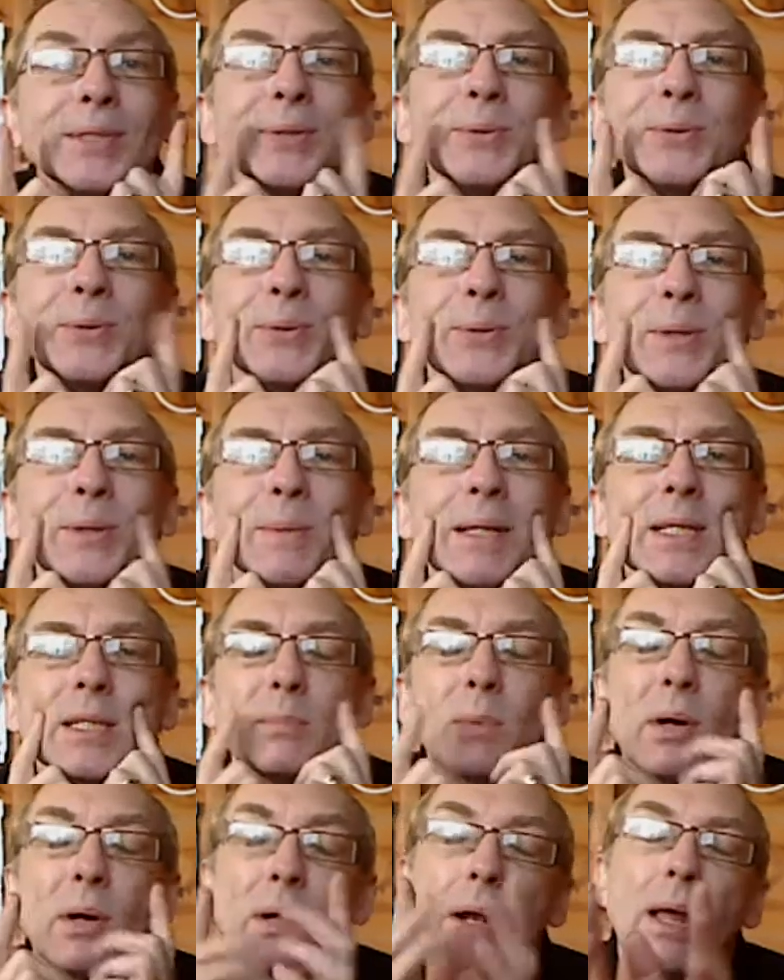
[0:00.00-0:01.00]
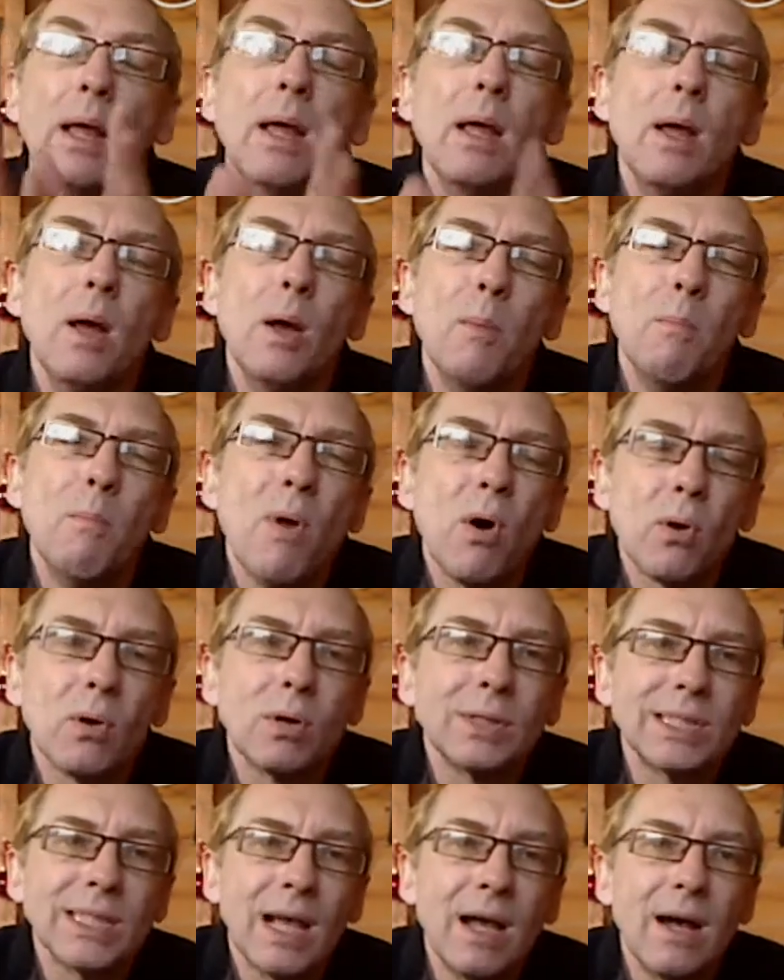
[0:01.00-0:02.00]
I just want to talk about the smile.
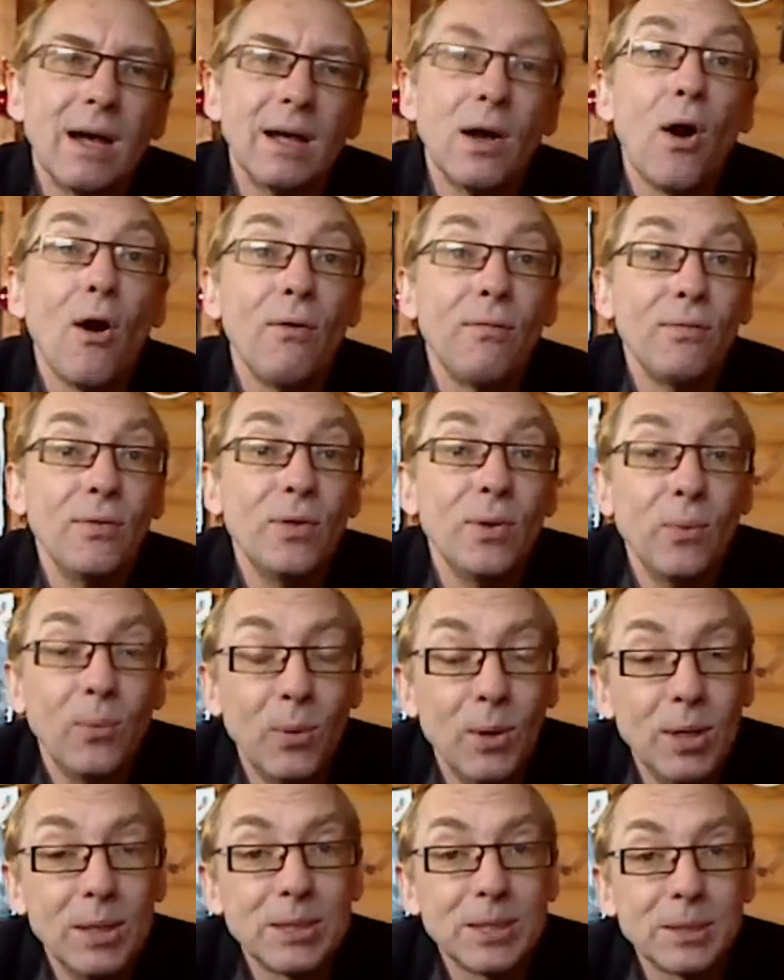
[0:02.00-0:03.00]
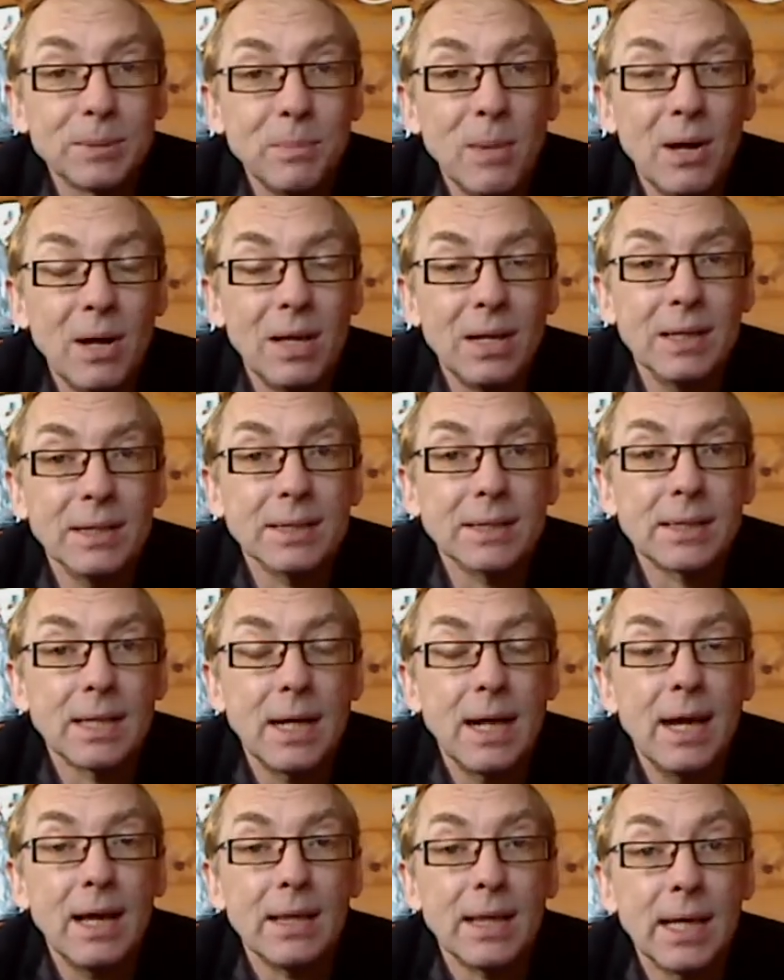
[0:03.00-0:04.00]
Models are often the worst smilers.
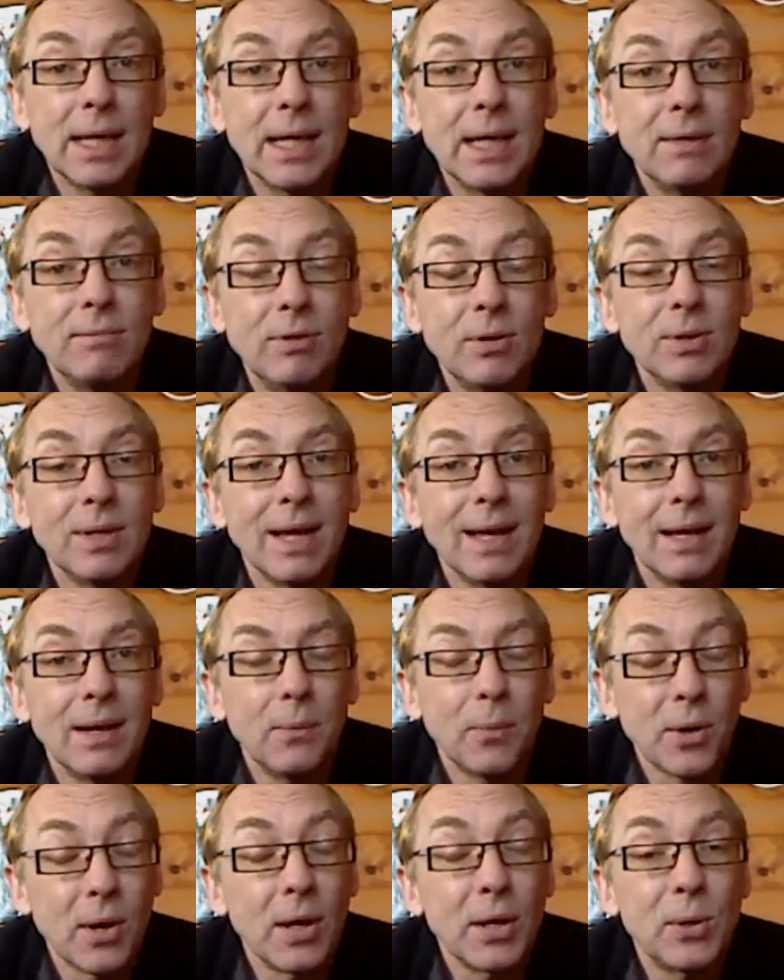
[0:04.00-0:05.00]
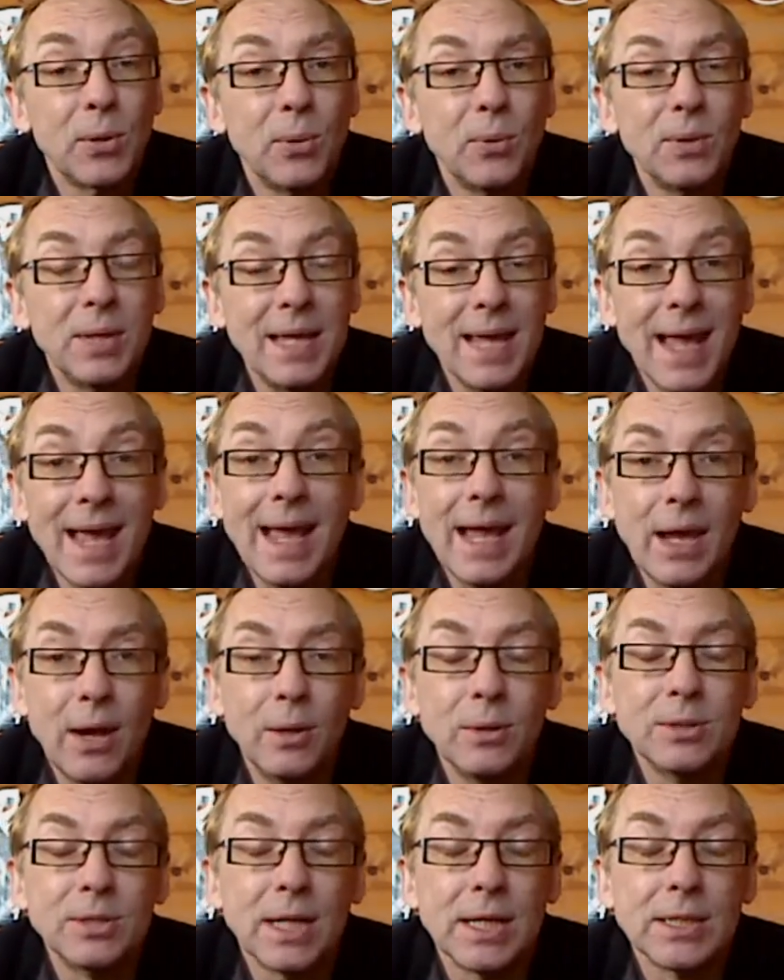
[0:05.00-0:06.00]
They give you that, what I call the air
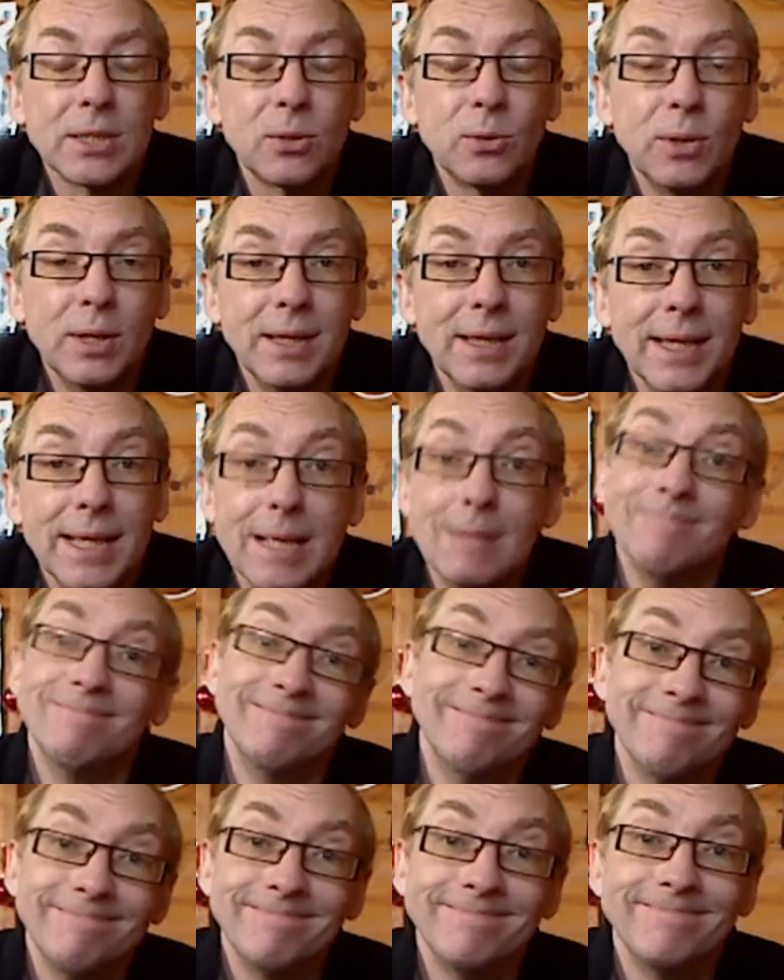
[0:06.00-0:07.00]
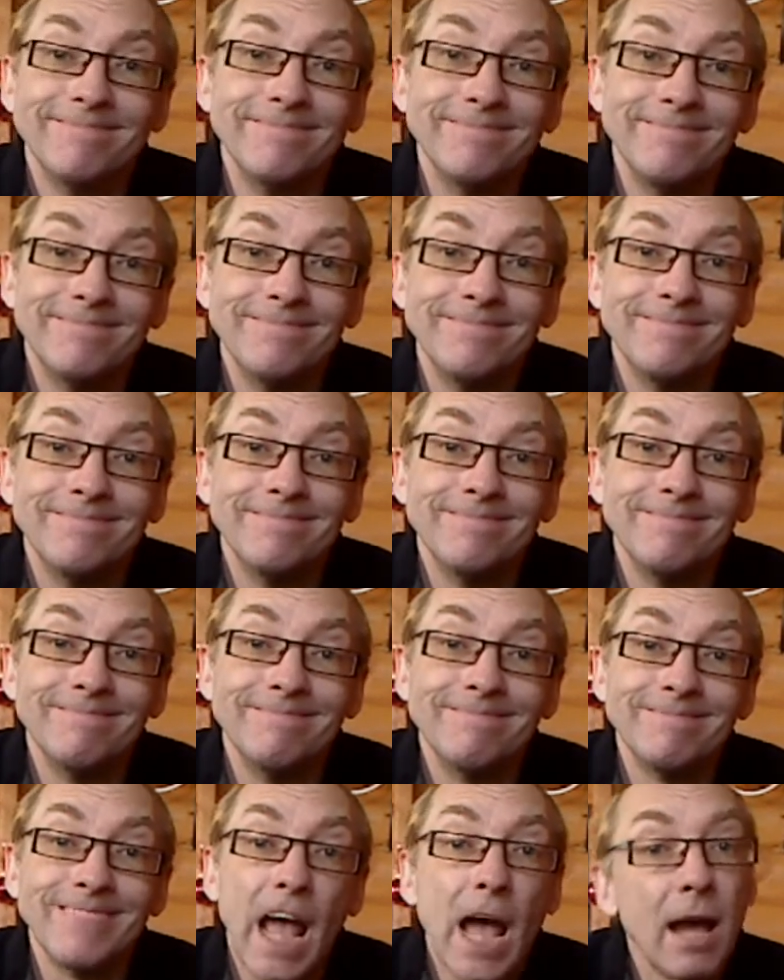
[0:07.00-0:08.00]
hostess grin, the
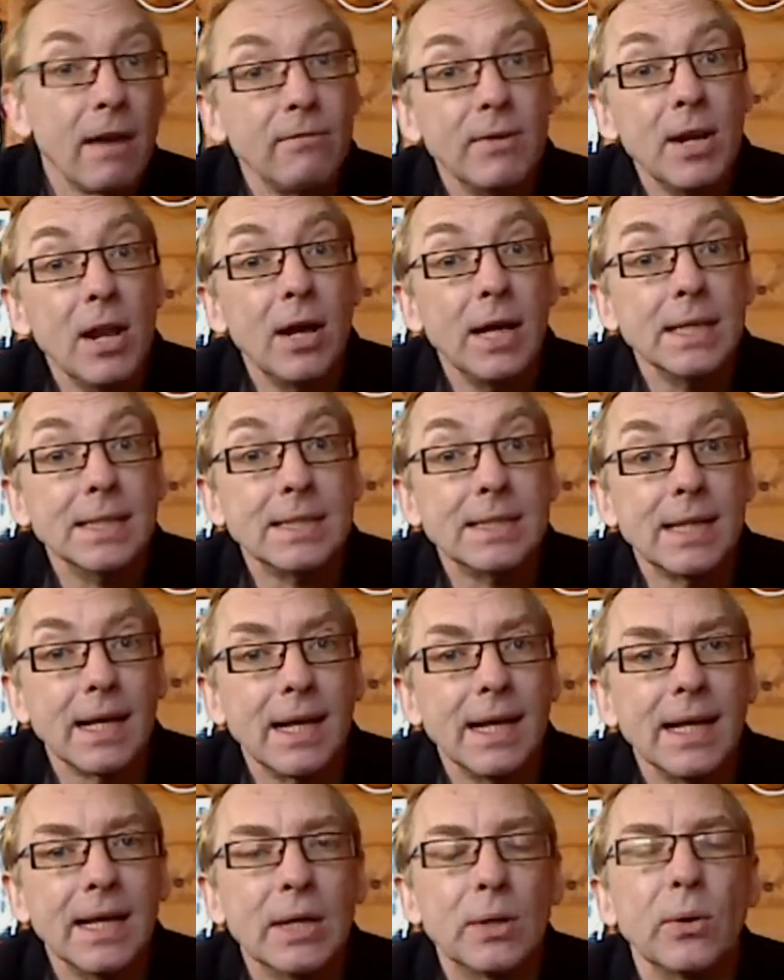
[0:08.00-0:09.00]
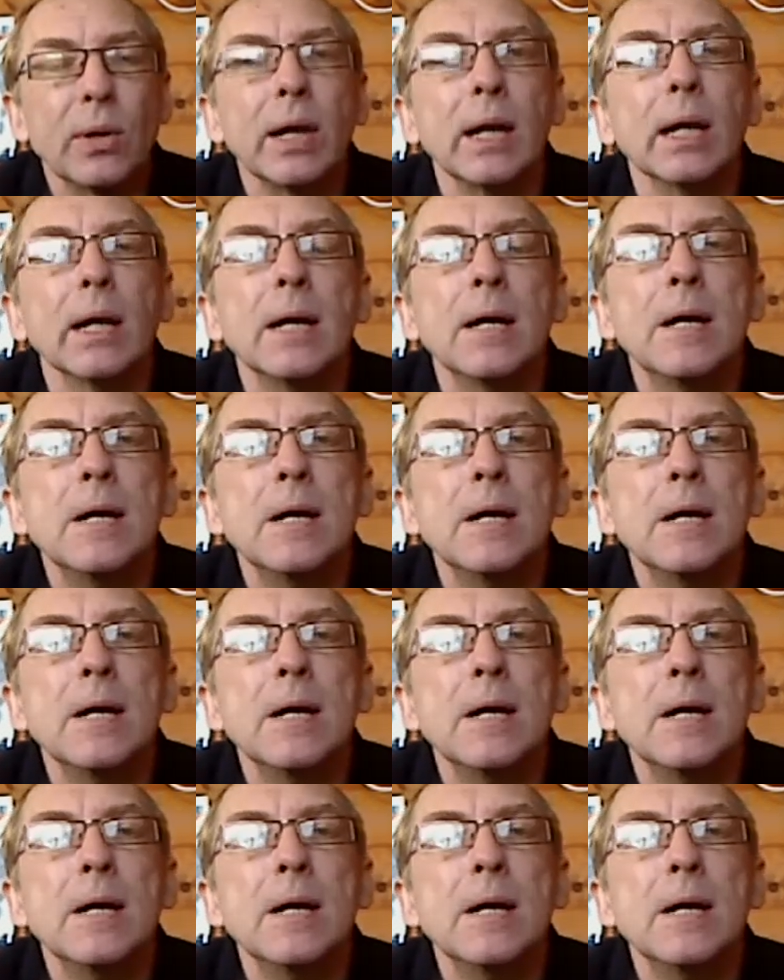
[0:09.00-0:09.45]
have a nice day grin.